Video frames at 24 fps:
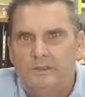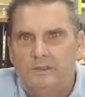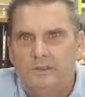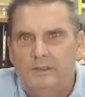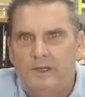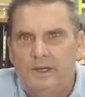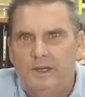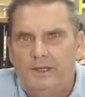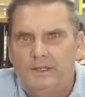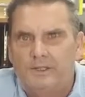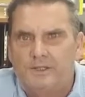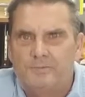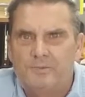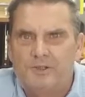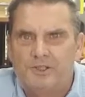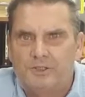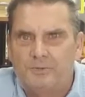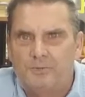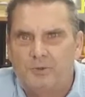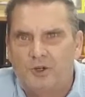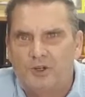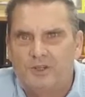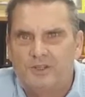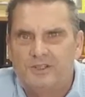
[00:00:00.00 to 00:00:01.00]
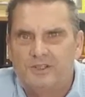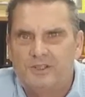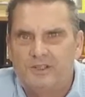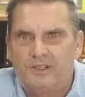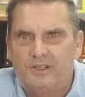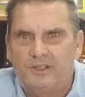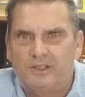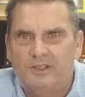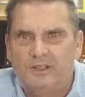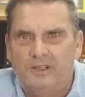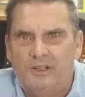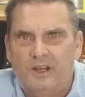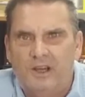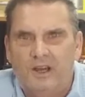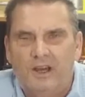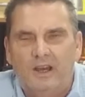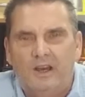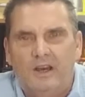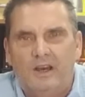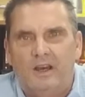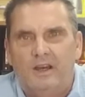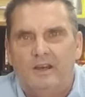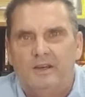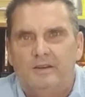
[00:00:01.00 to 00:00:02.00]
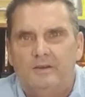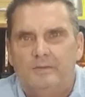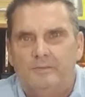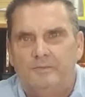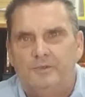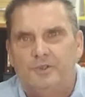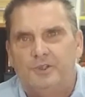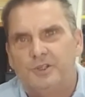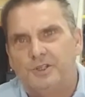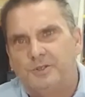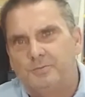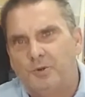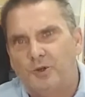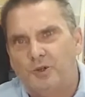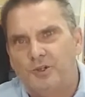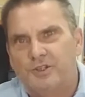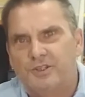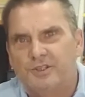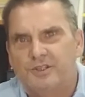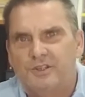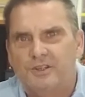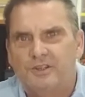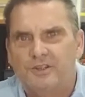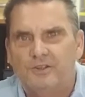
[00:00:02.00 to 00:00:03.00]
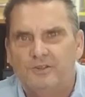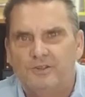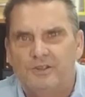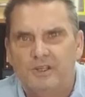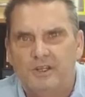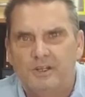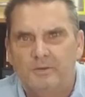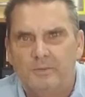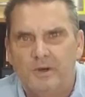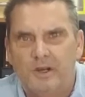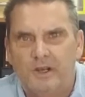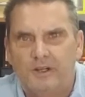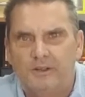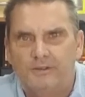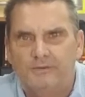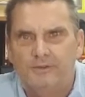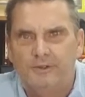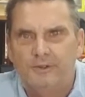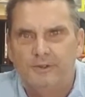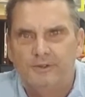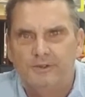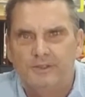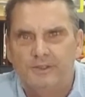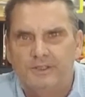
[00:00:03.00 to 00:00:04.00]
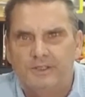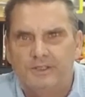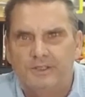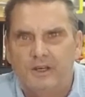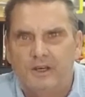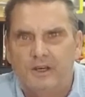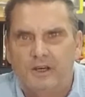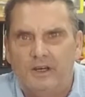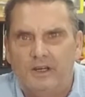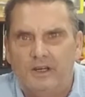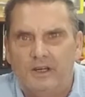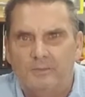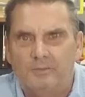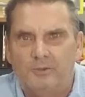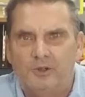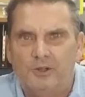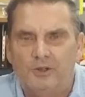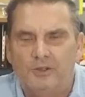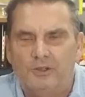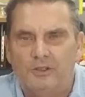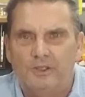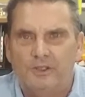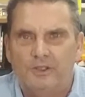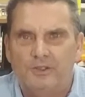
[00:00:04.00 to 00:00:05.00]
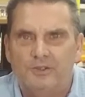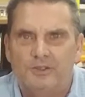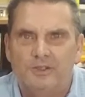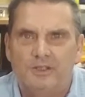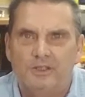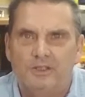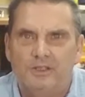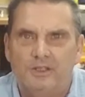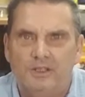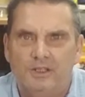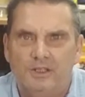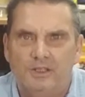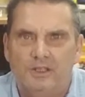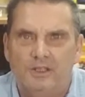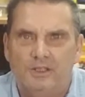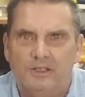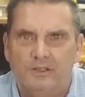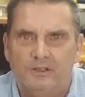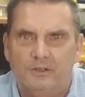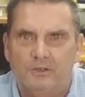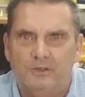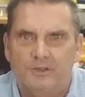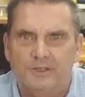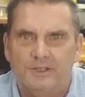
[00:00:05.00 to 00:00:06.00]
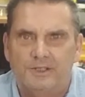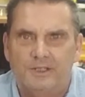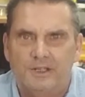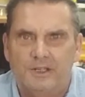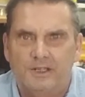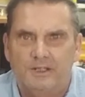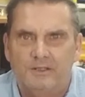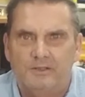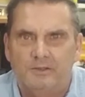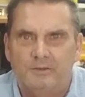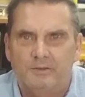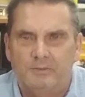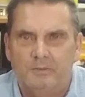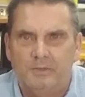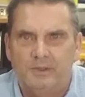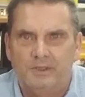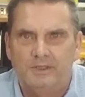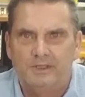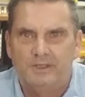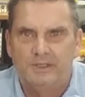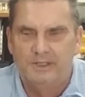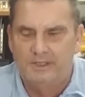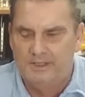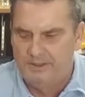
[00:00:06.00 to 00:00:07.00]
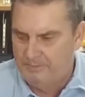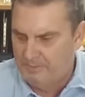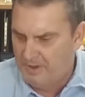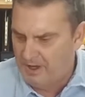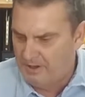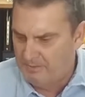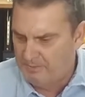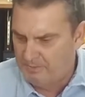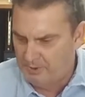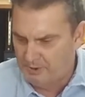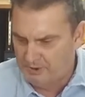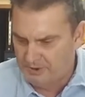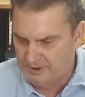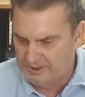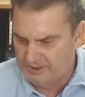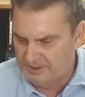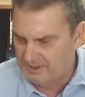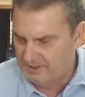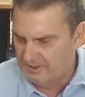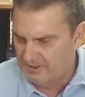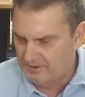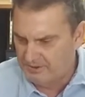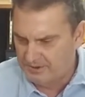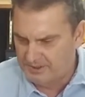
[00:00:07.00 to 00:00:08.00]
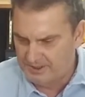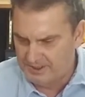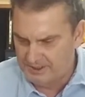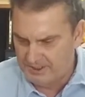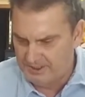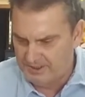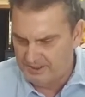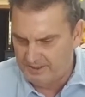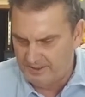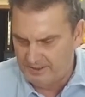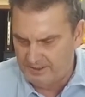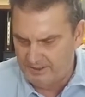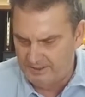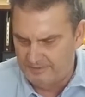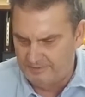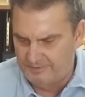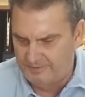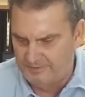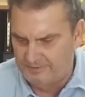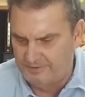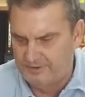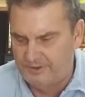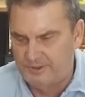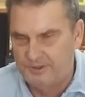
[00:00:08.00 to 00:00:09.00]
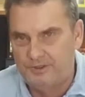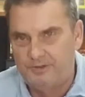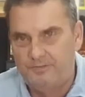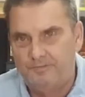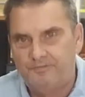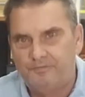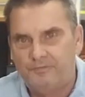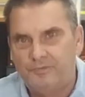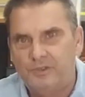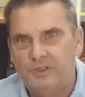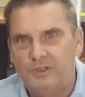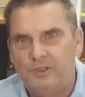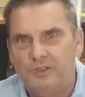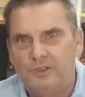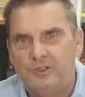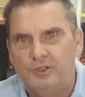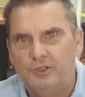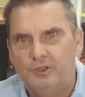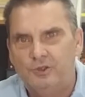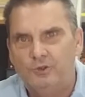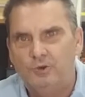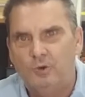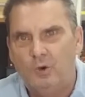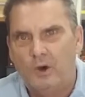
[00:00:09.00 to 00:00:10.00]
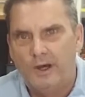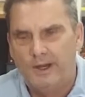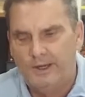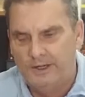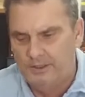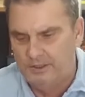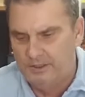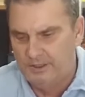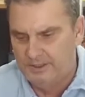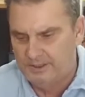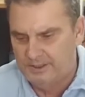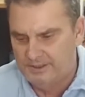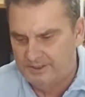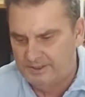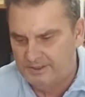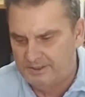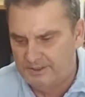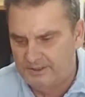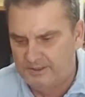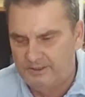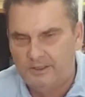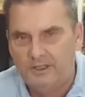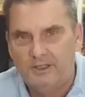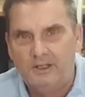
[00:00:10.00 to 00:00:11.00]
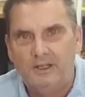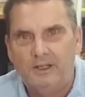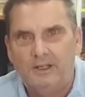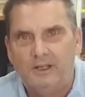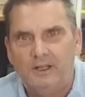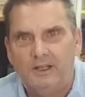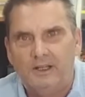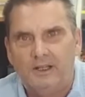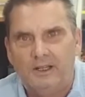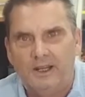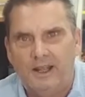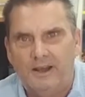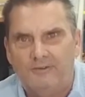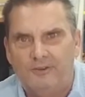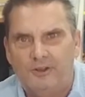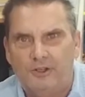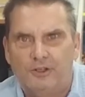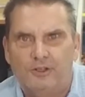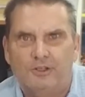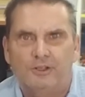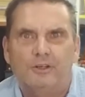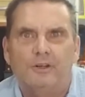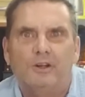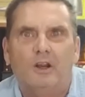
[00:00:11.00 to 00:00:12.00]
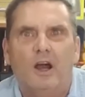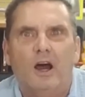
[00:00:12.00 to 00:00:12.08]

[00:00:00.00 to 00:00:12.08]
Hey, it's Mr. Burtis here. Just purchased a new set of microphones. I'm currently using the old set, but I purchased a new set of two wireless Lavalier